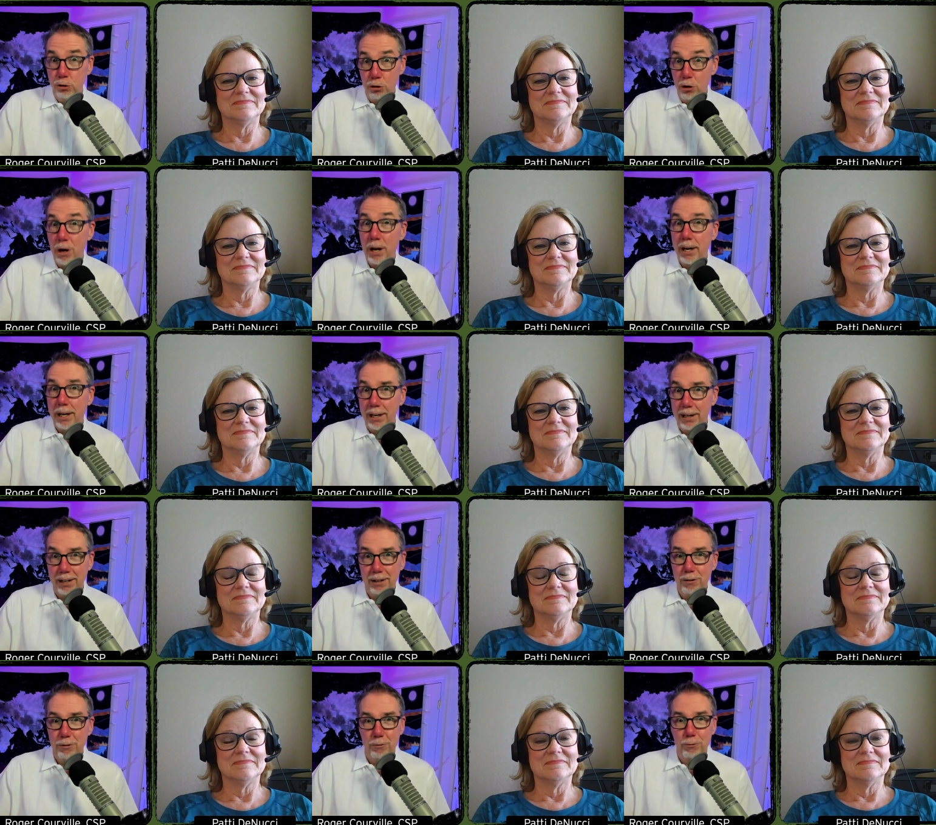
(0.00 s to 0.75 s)
Speaker 1: not
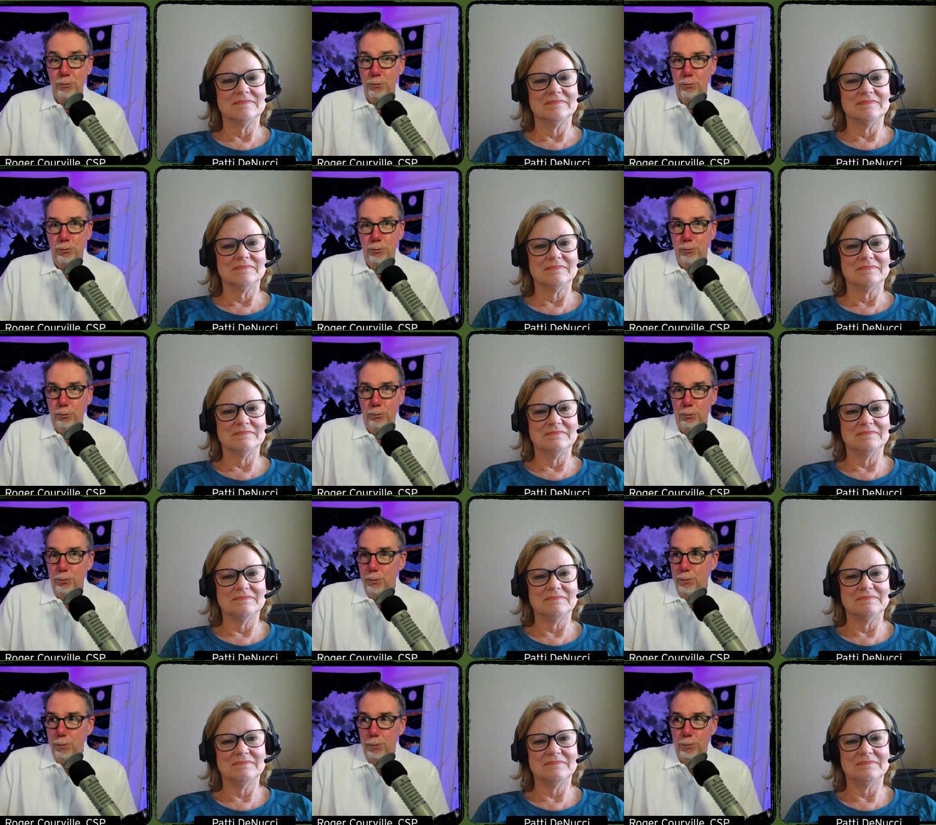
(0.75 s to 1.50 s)
a
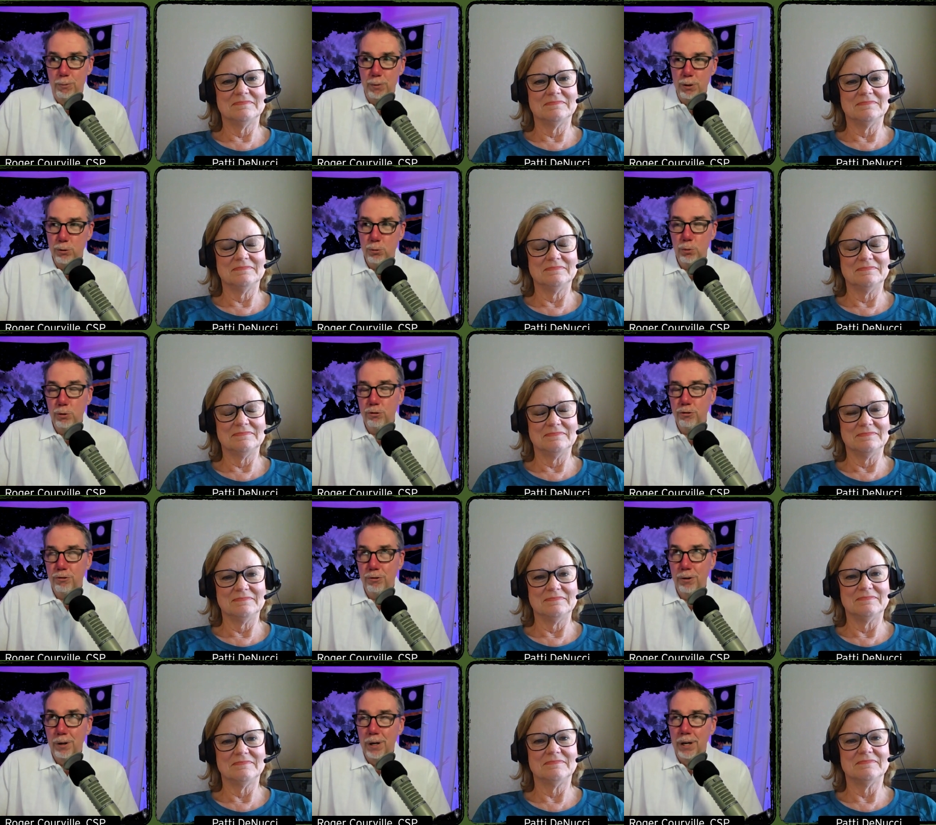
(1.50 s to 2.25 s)
Mm. This was,
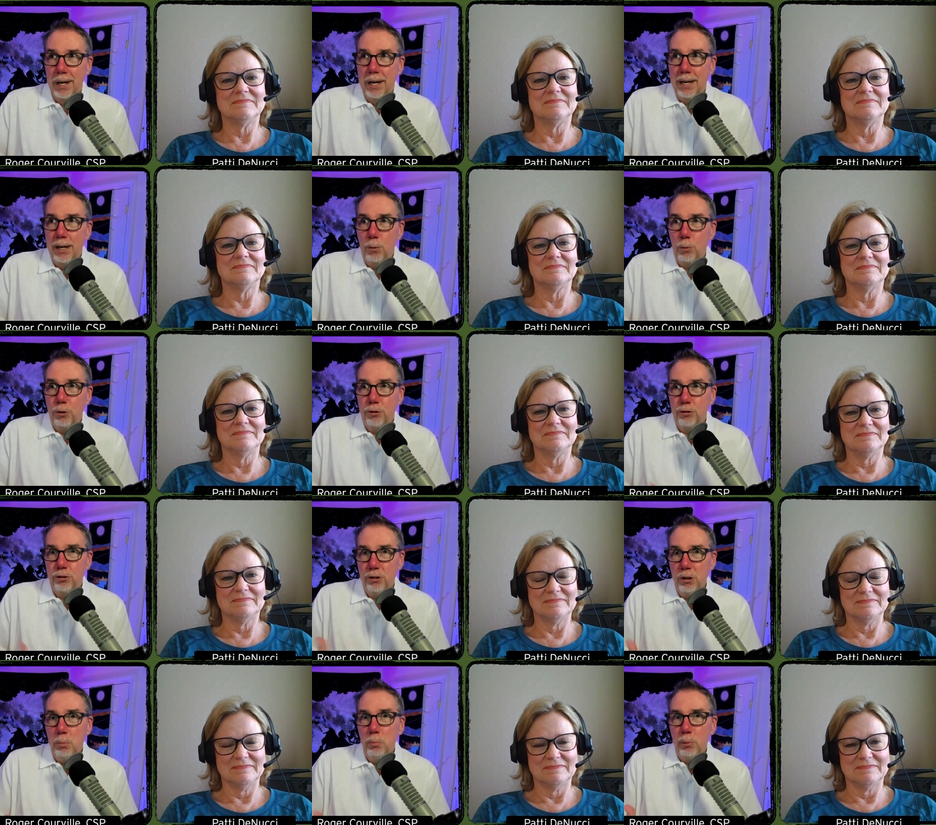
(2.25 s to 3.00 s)
it was
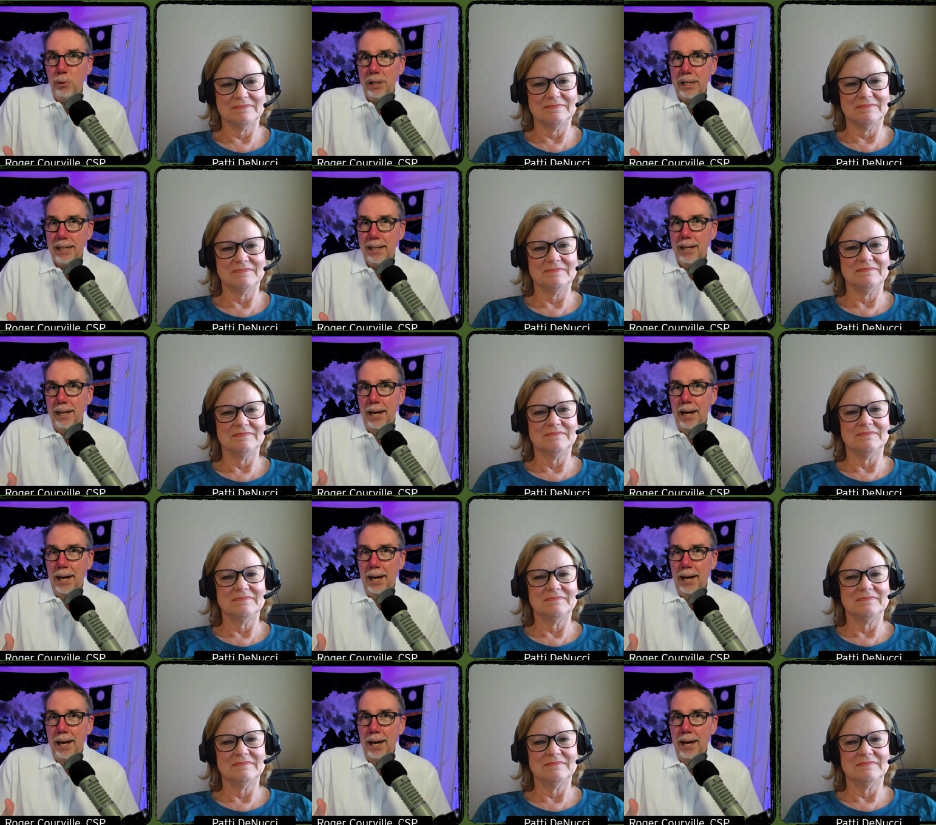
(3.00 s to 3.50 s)
simply,